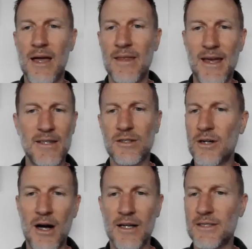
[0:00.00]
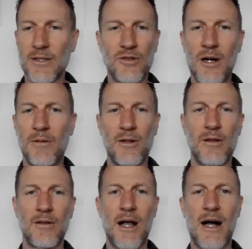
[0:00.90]
and that's causing
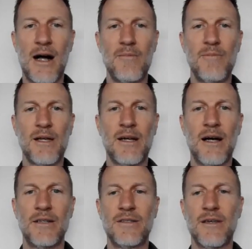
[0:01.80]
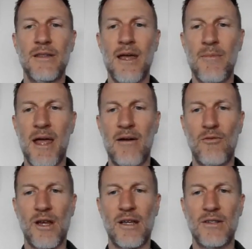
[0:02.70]
trouble because they may
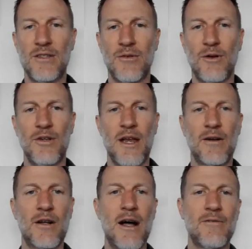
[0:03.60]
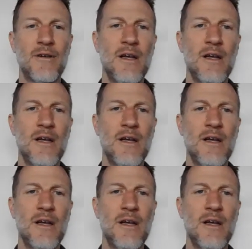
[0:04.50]
have weakness in the rotator cuff.